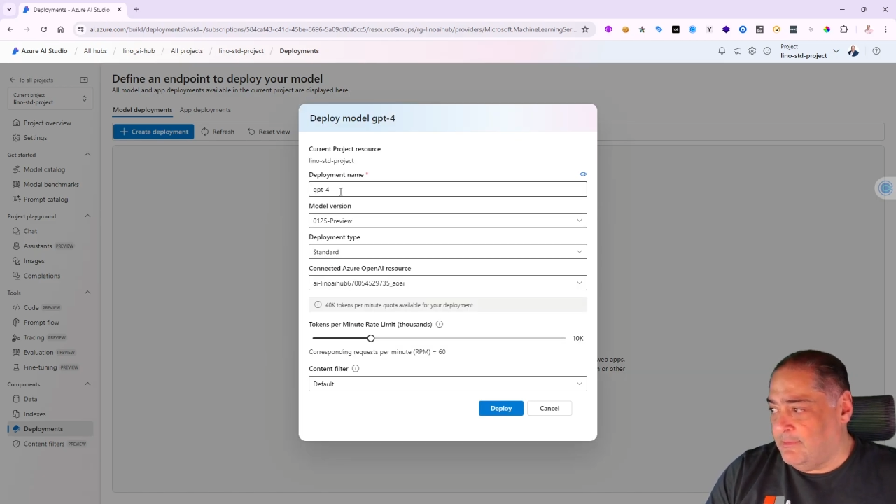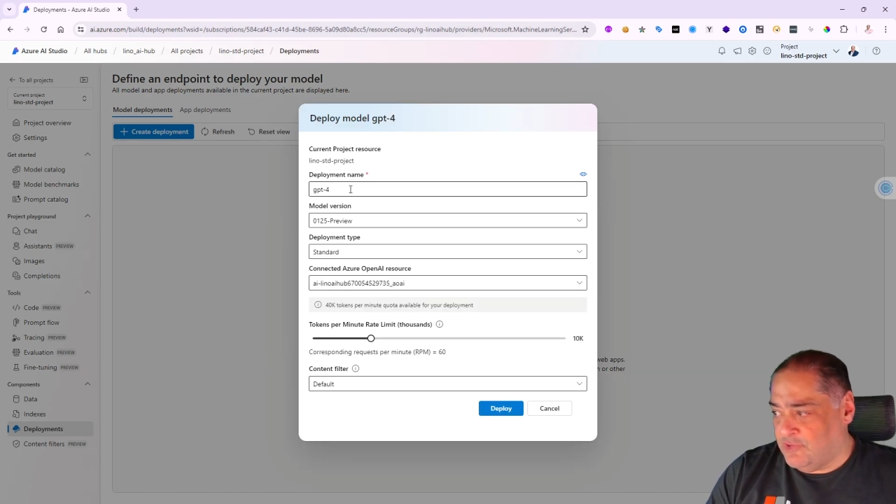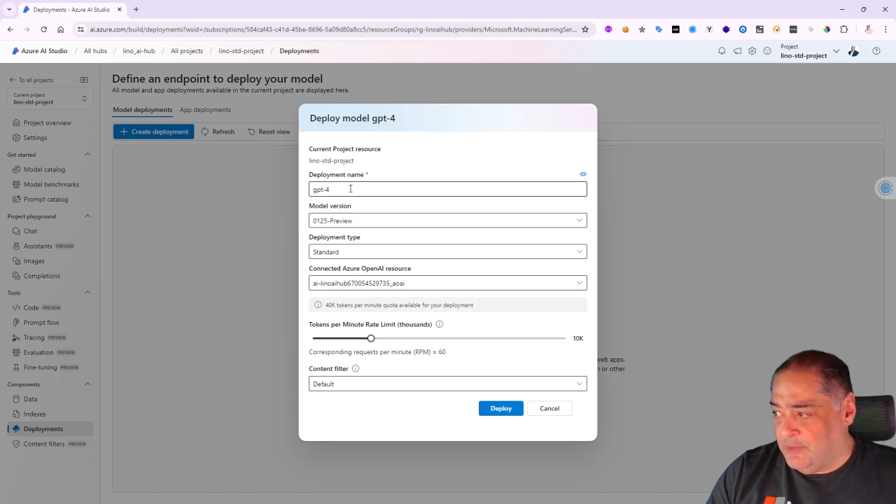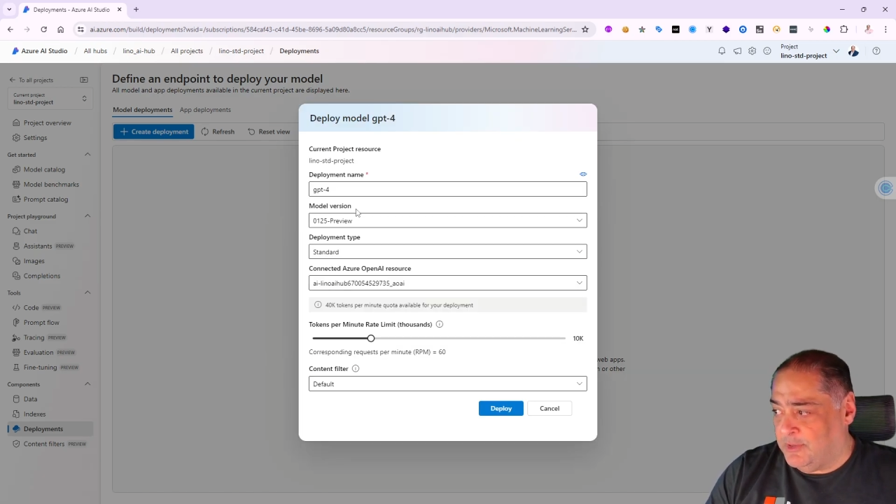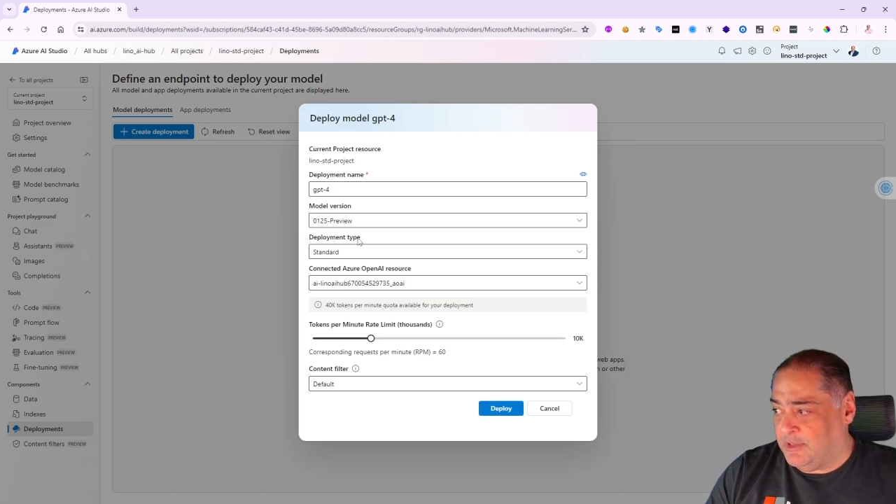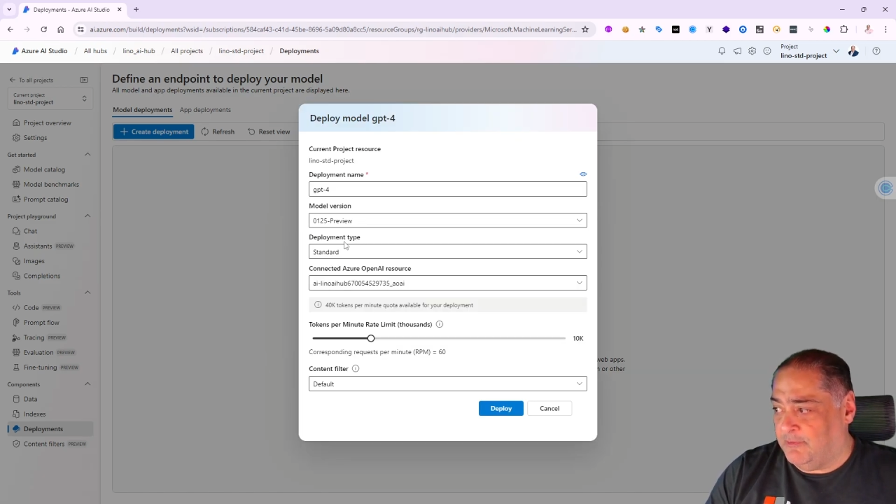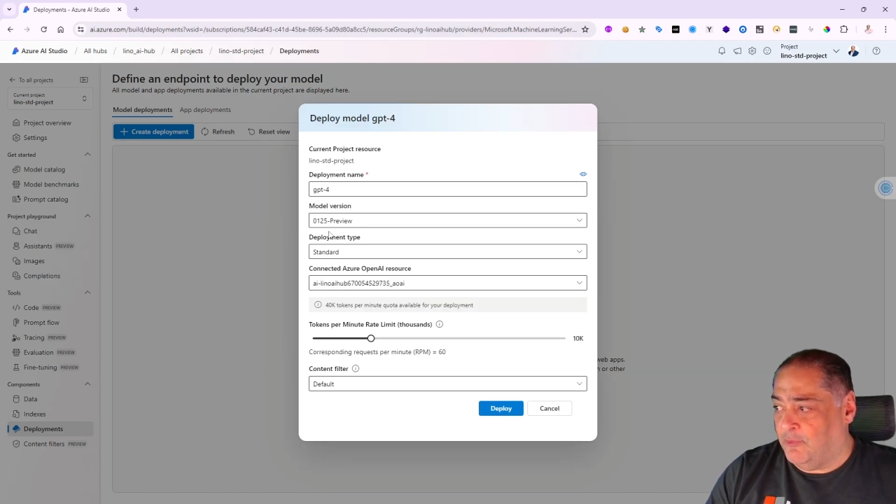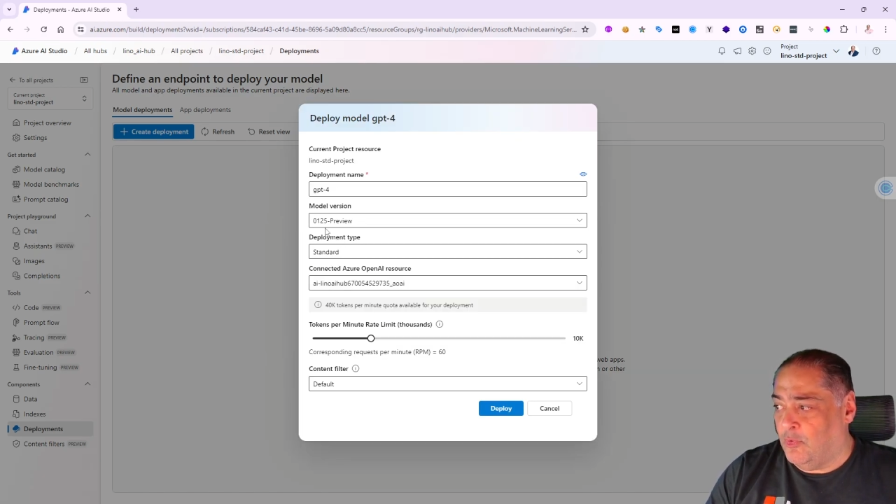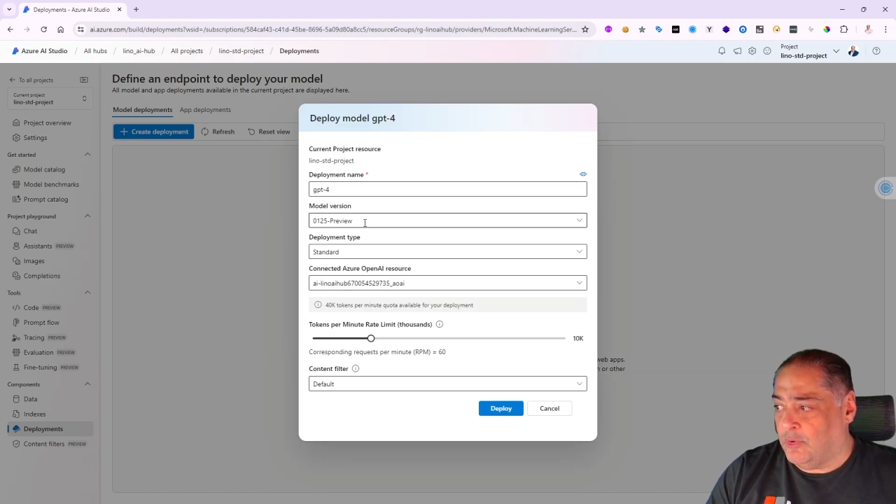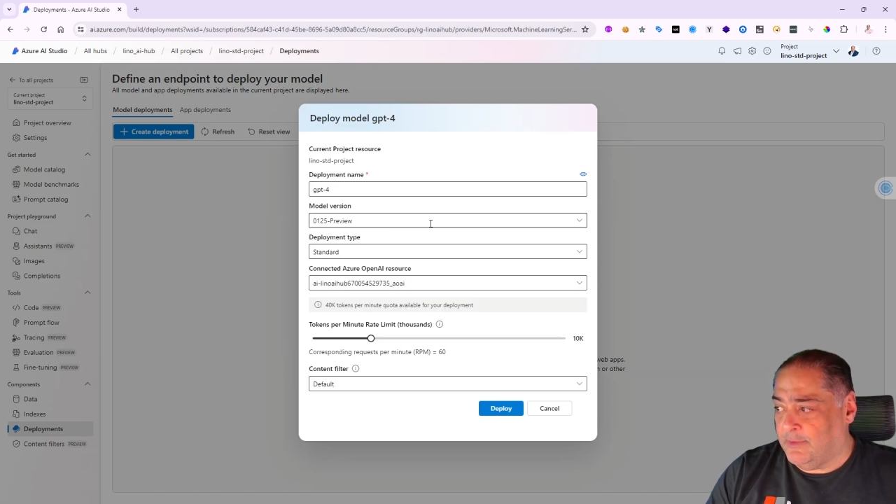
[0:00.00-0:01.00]

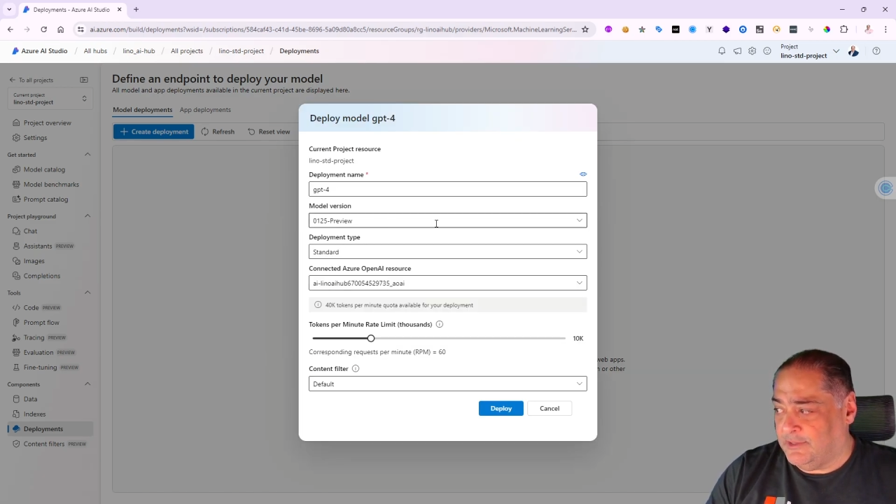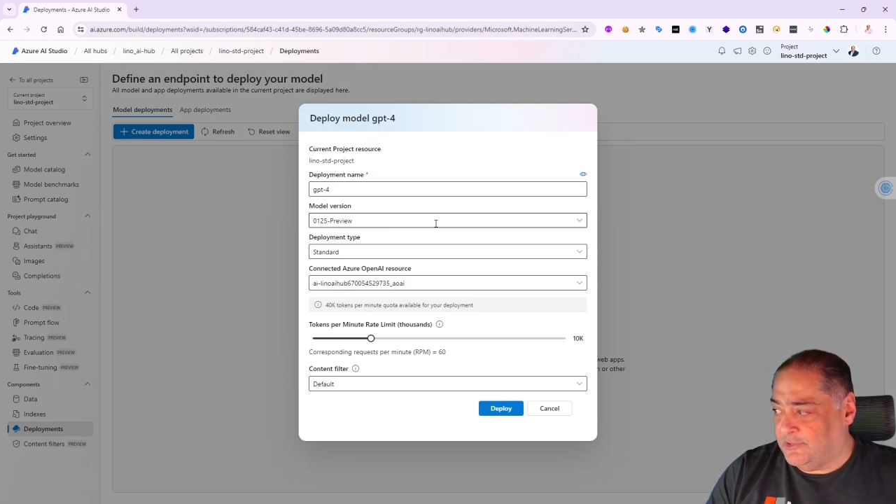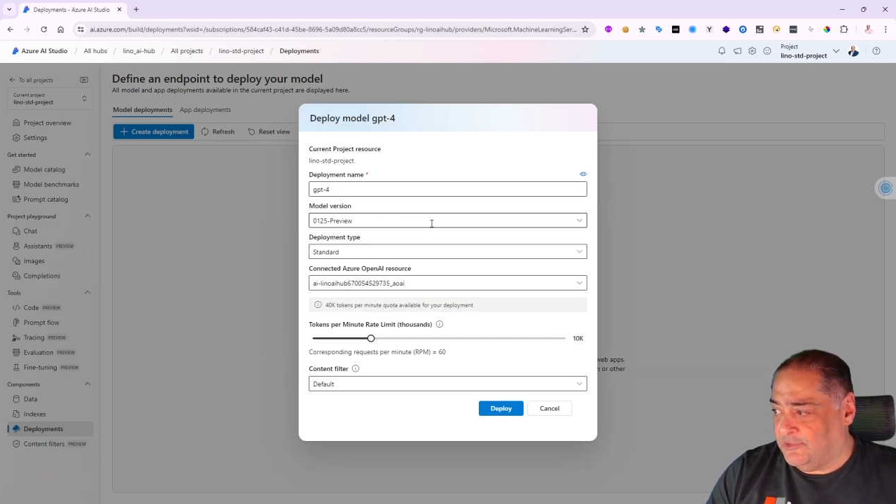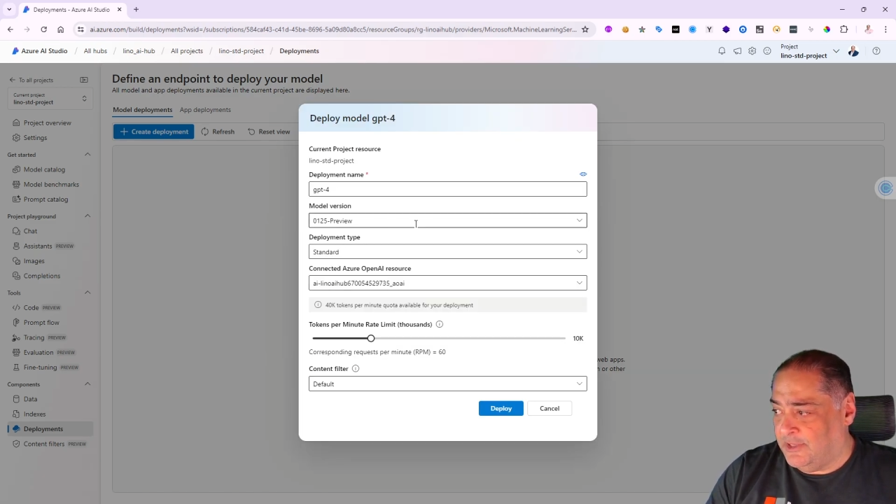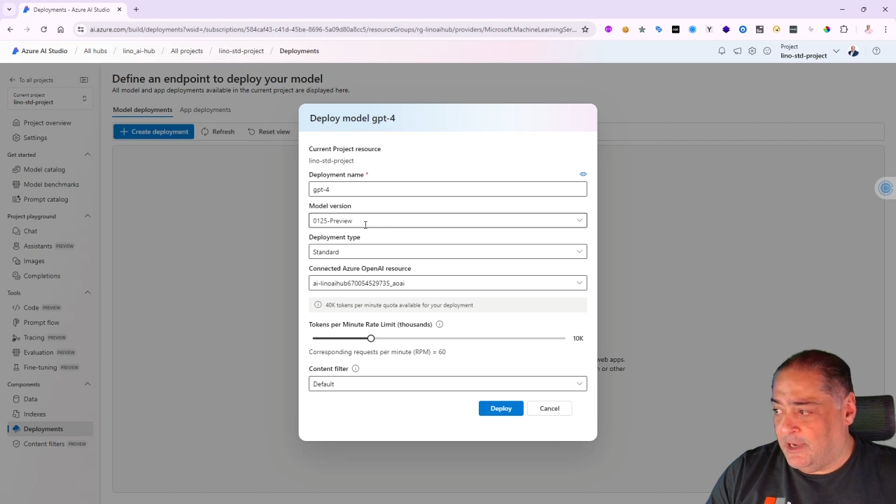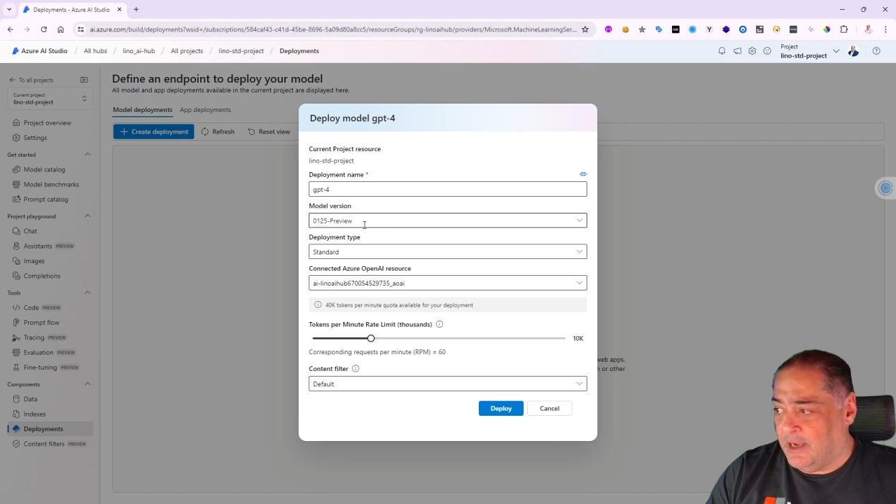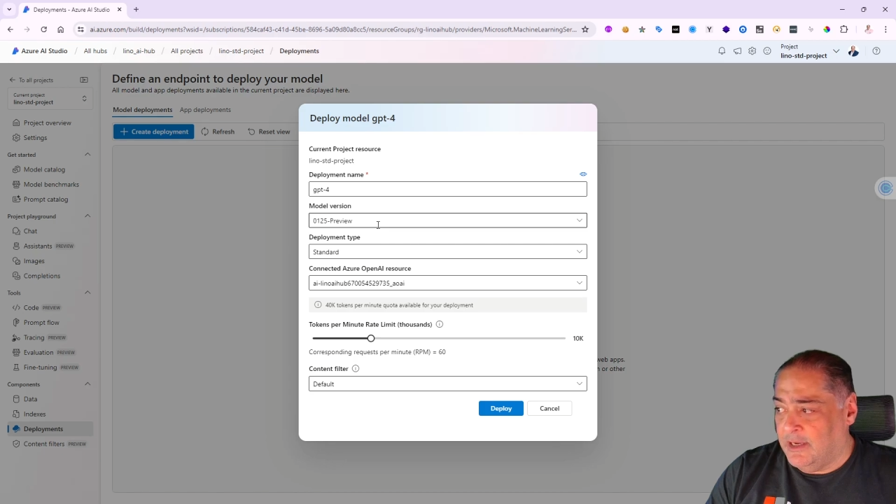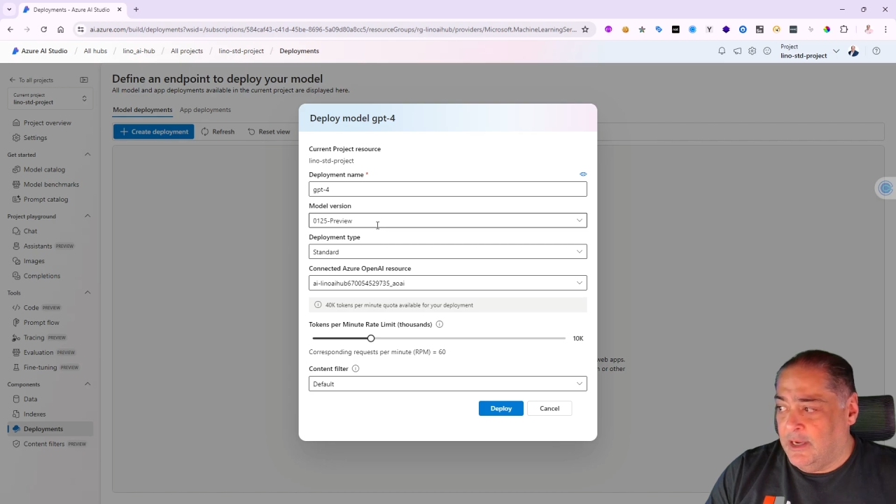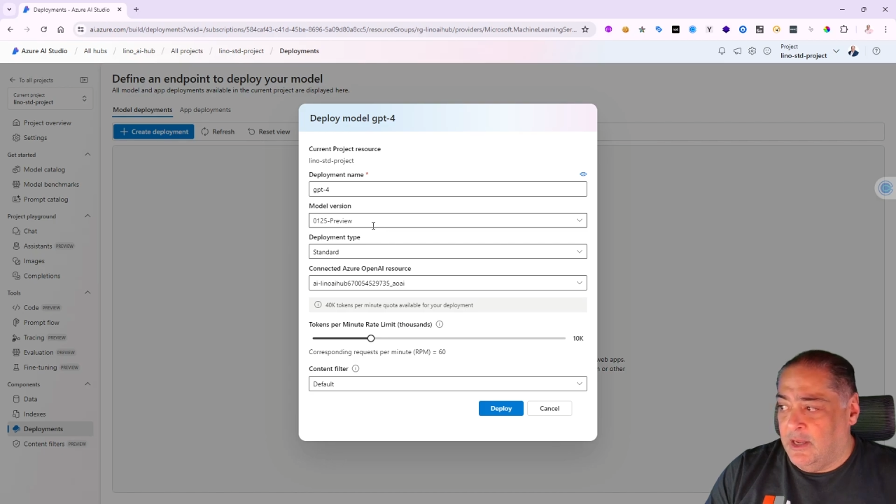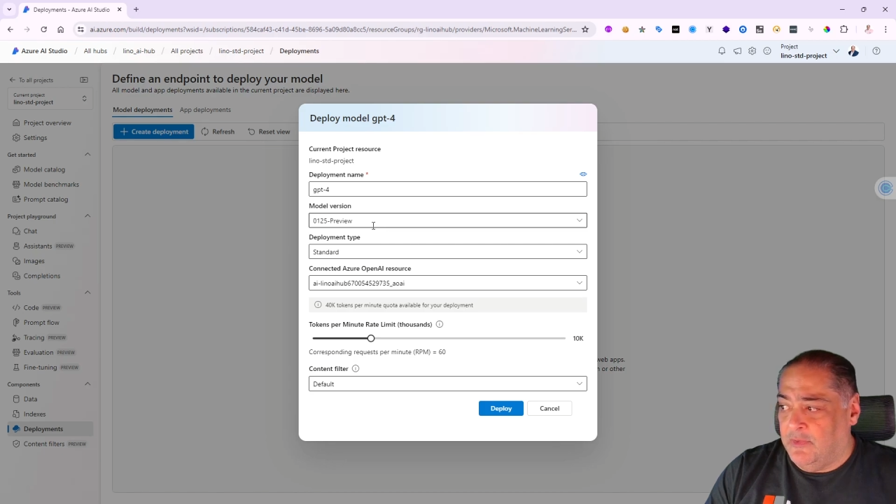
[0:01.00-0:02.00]
GPT-4, this is
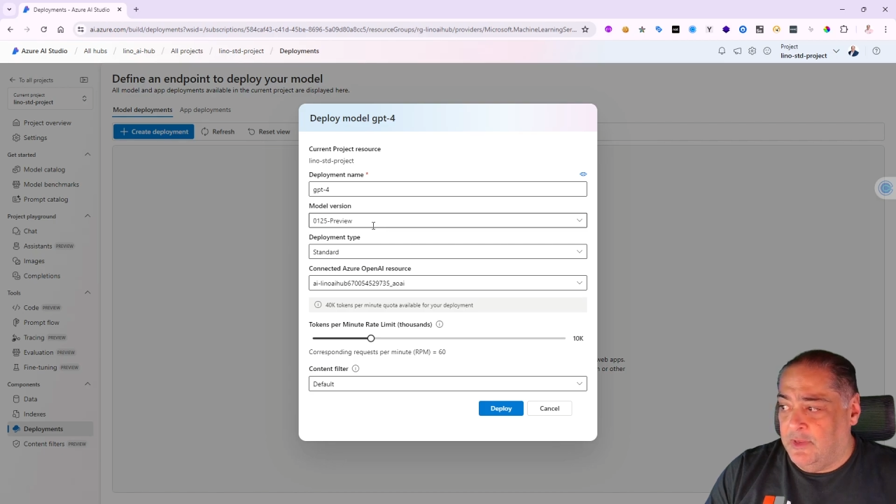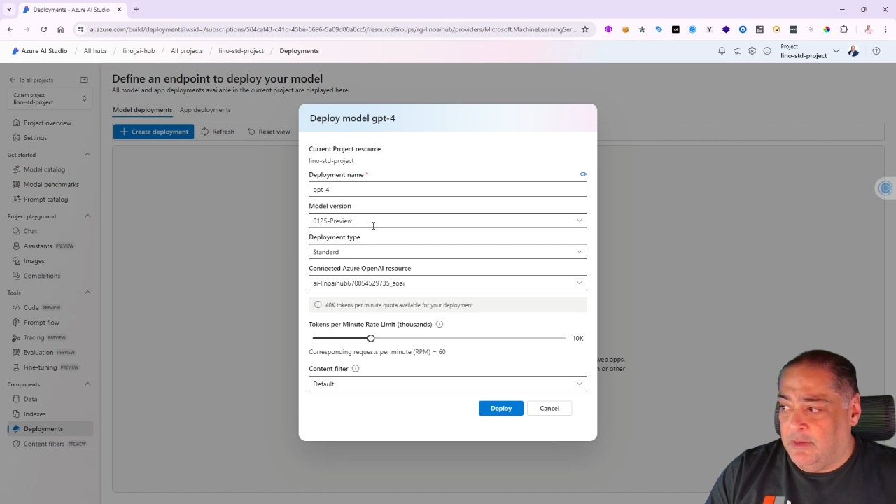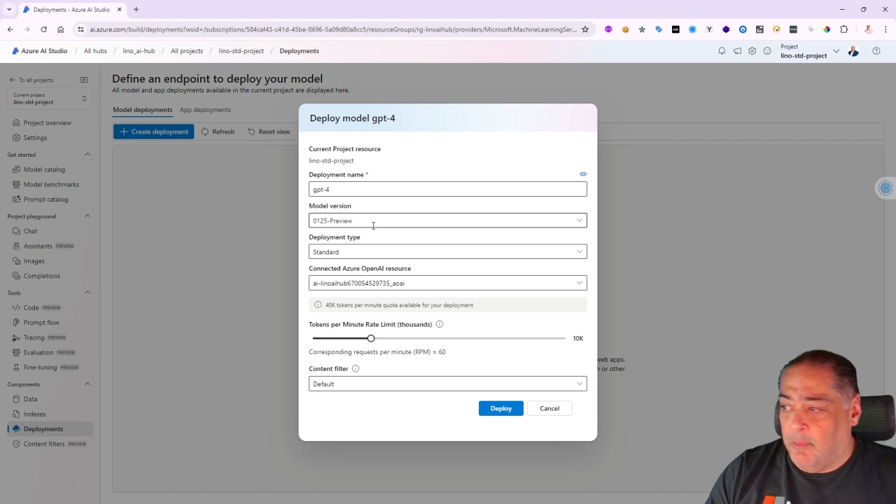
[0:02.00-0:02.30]
the